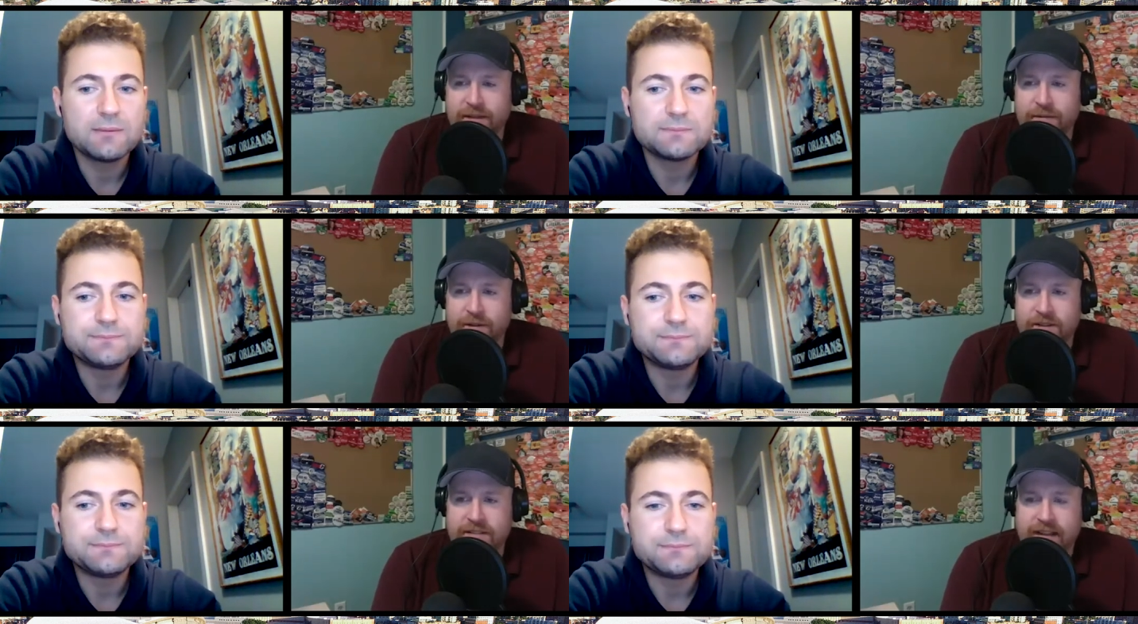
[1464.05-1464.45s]
Speaker 1: for a
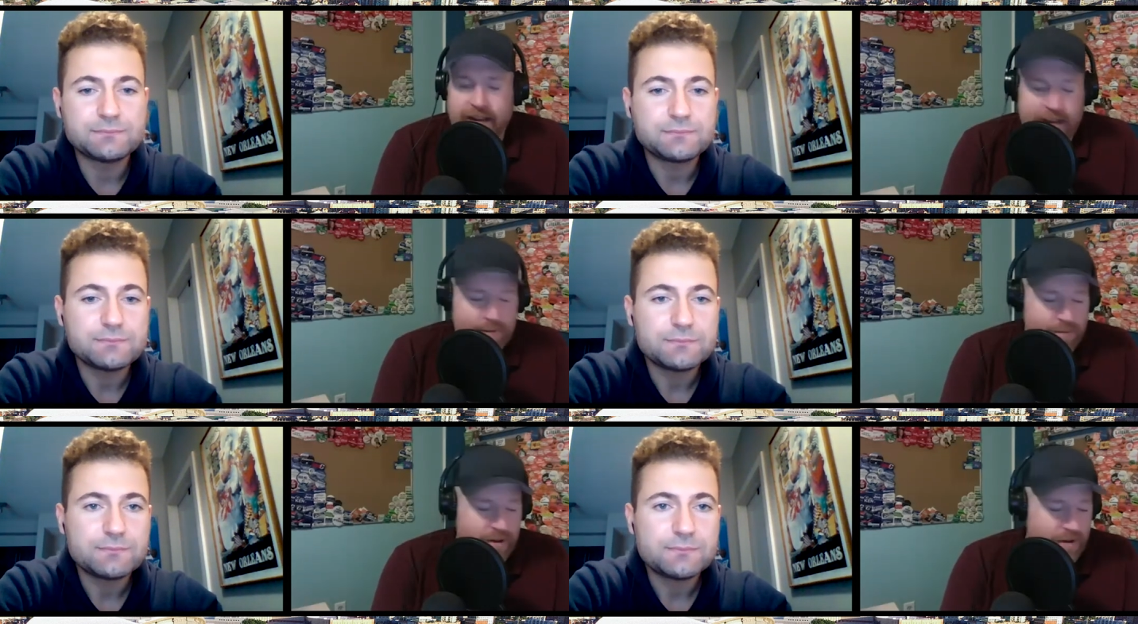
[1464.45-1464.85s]

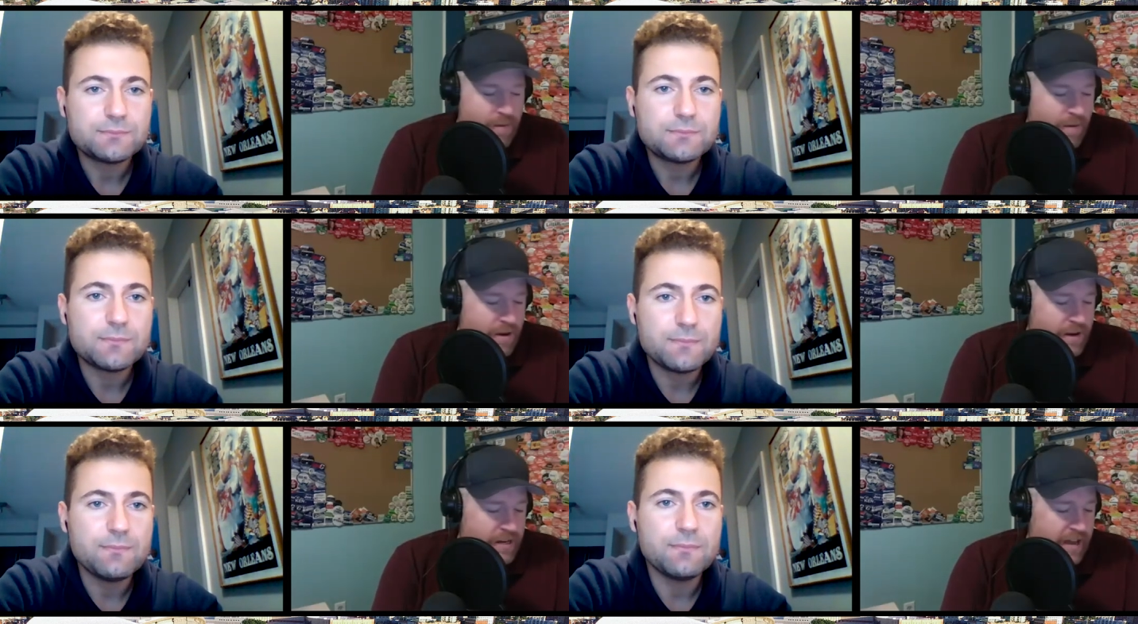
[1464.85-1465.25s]
second, but I want
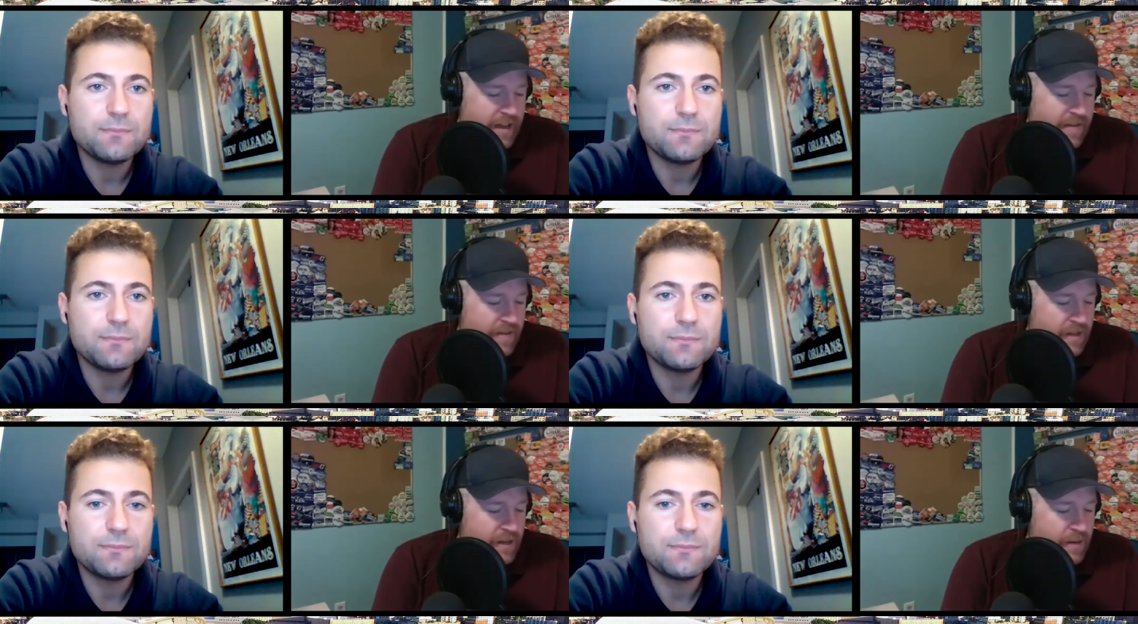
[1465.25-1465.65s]
to dive
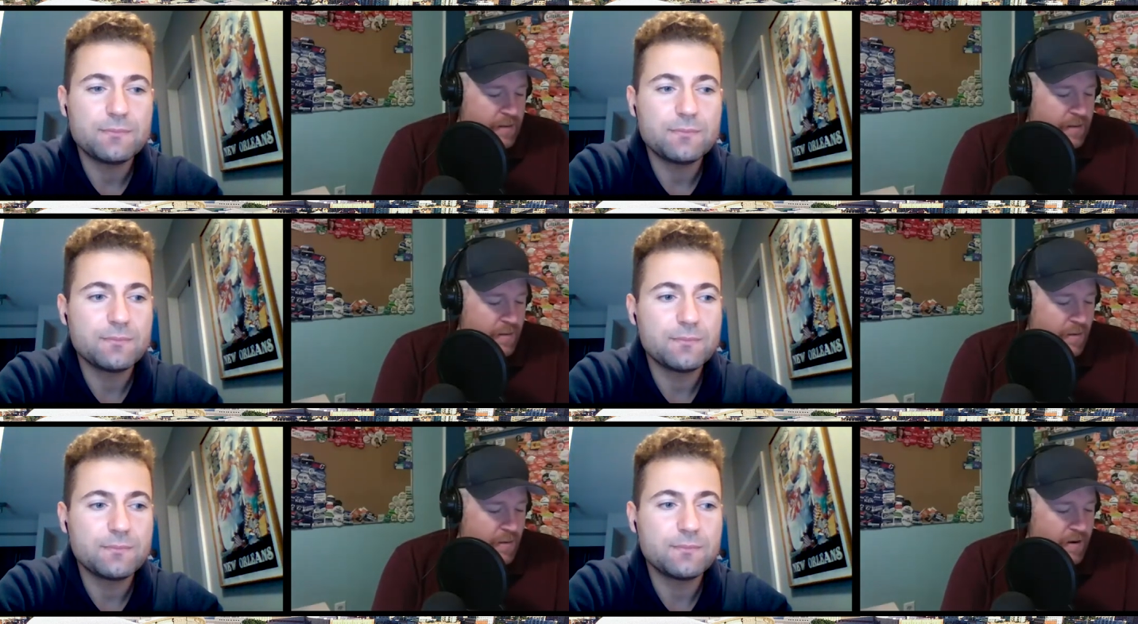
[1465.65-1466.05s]
a little bit
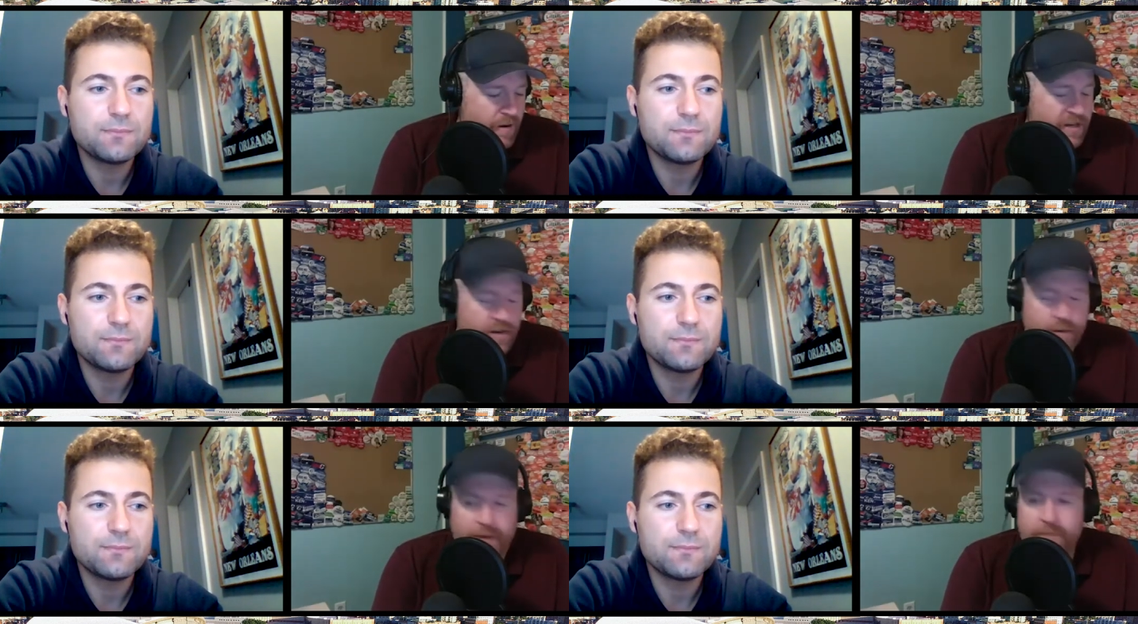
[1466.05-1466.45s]
more
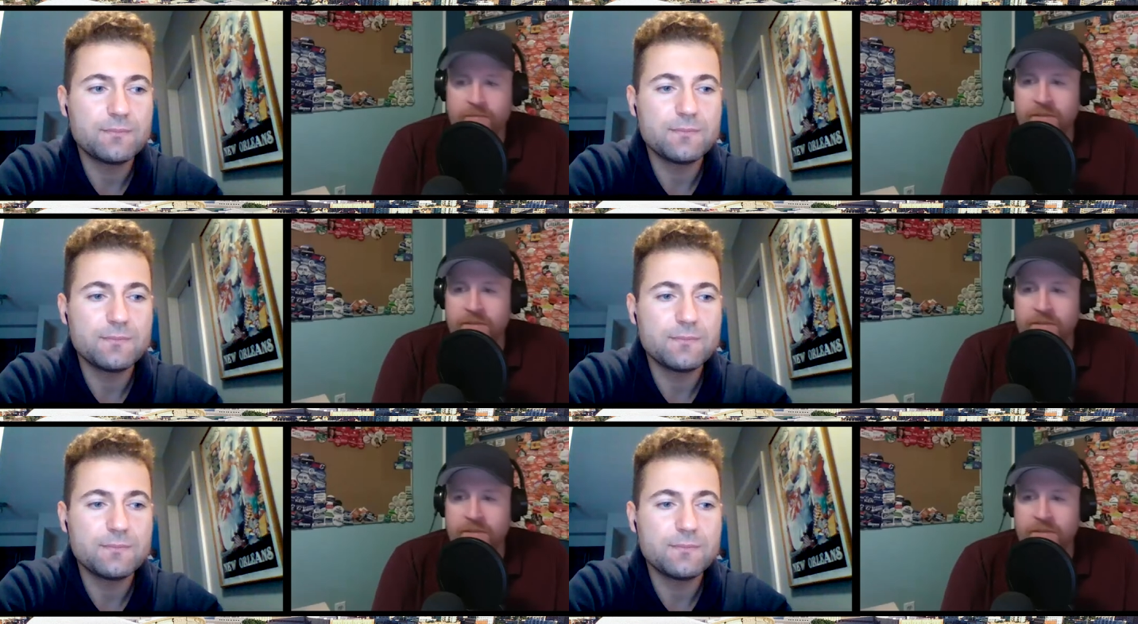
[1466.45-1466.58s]
into it.